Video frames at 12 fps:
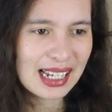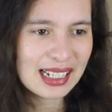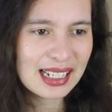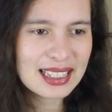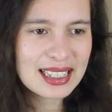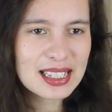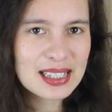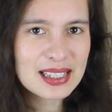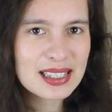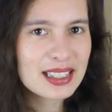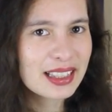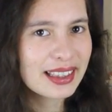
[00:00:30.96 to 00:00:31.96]

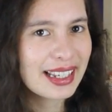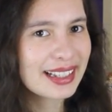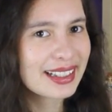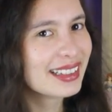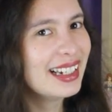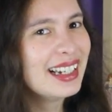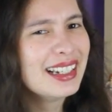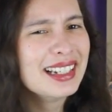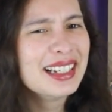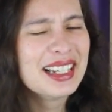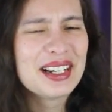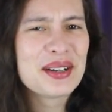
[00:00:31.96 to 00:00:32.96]
It's like
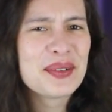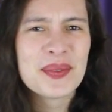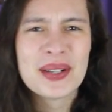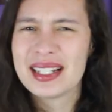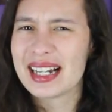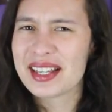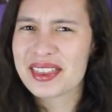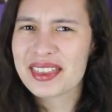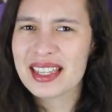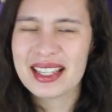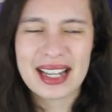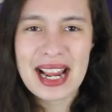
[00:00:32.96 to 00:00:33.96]
I
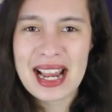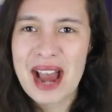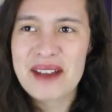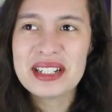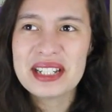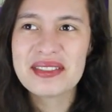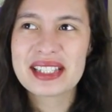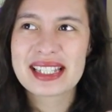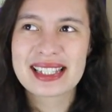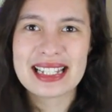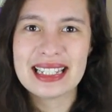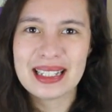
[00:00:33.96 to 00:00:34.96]
haven't even
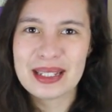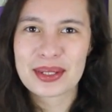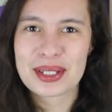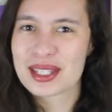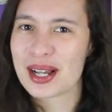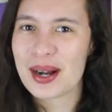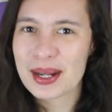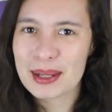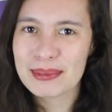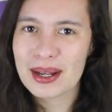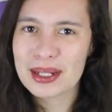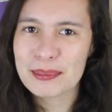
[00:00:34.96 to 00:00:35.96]
seen anyone talk
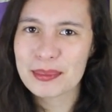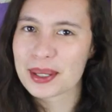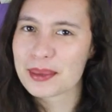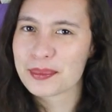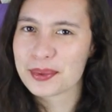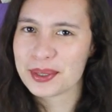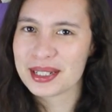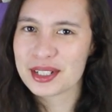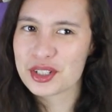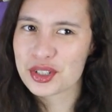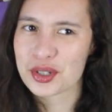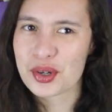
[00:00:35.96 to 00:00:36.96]
about it, but I'm pretty
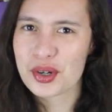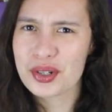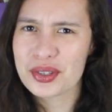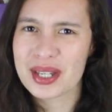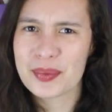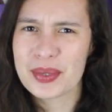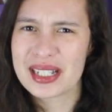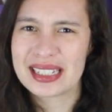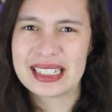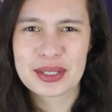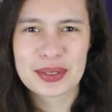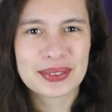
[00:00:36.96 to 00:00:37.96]
sure that we
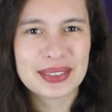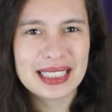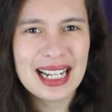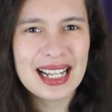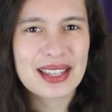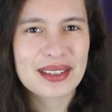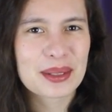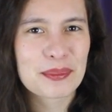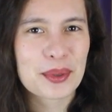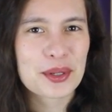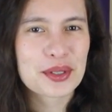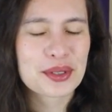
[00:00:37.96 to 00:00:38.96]
can agree that the
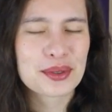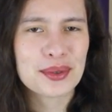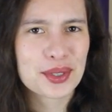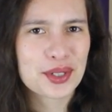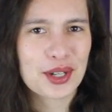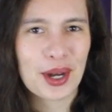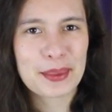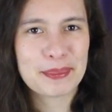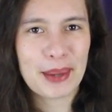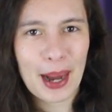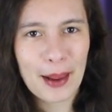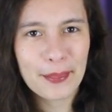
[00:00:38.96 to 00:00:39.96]
person who shot
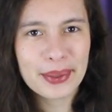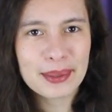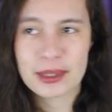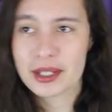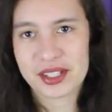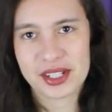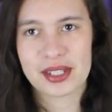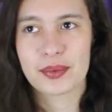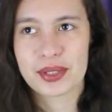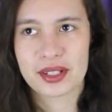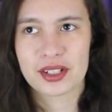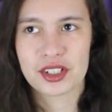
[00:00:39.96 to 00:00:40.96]
Bobbin, because yes, it
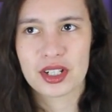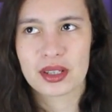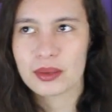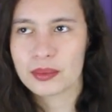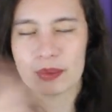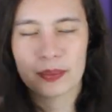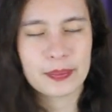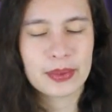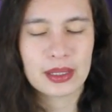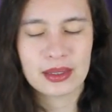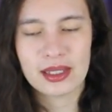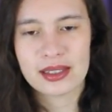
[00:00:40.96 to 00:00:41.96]
was a gunshot, that
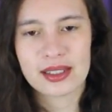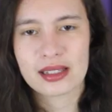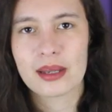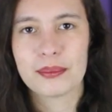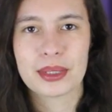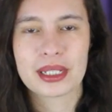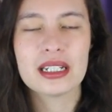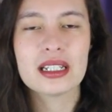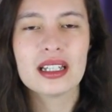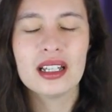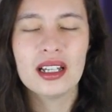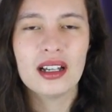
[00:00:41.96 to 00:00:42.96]
it said that in the beginning,
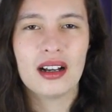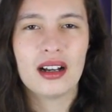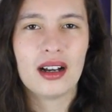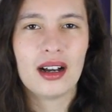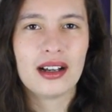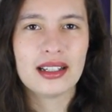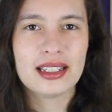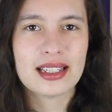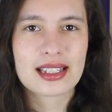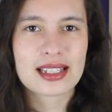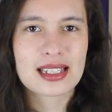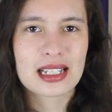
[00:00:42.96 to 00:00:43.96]

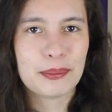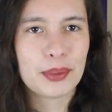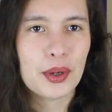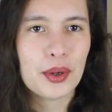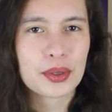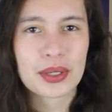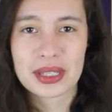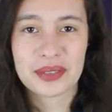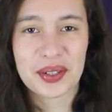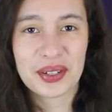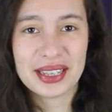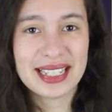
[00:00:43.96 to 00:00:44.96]
is Capone, or at the
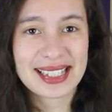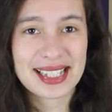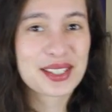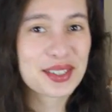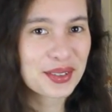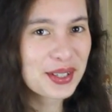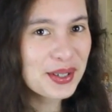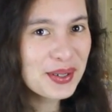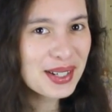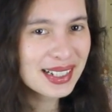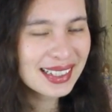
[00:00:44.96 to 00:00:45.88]
very least his crew,